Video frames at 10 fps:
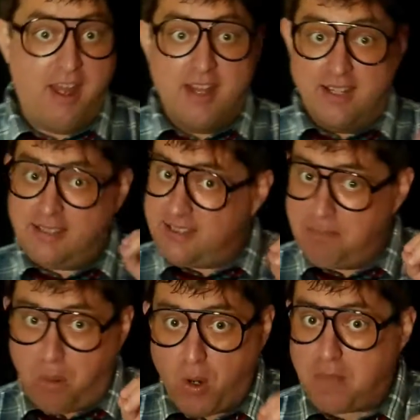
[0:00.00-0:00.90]
This is
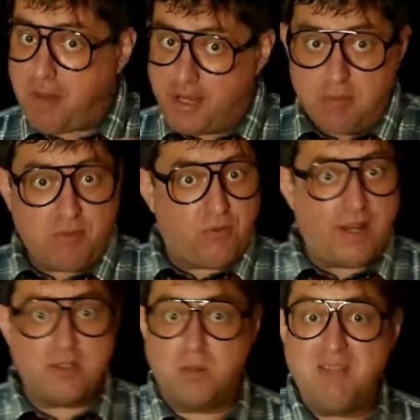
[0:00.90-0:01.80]
important, my human friends.
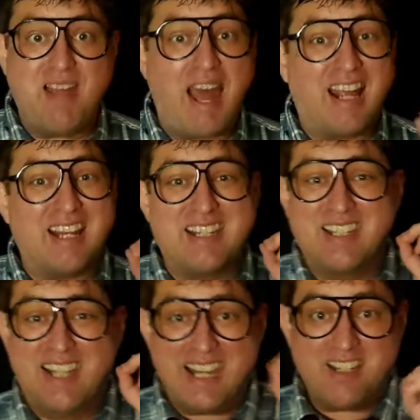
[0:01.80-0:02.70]
We've got to
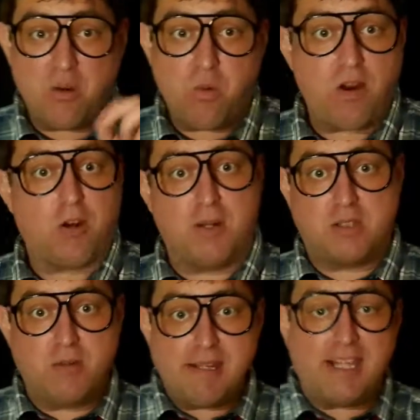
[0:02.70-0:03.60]
get to work
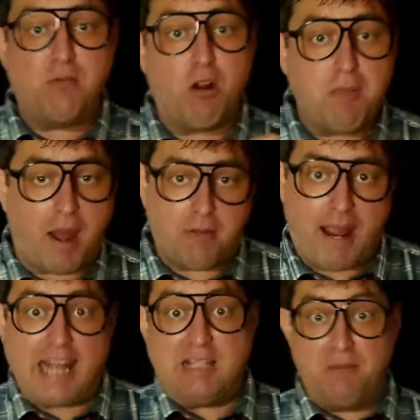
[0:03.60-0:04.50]
restricting robot
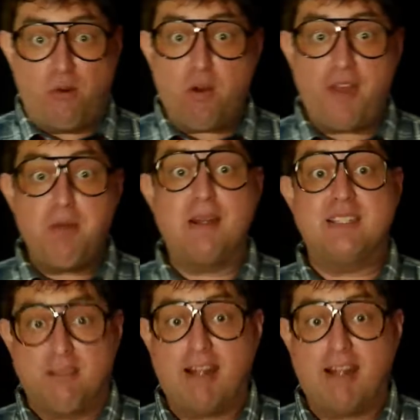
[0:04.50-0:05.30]
rights before they restrict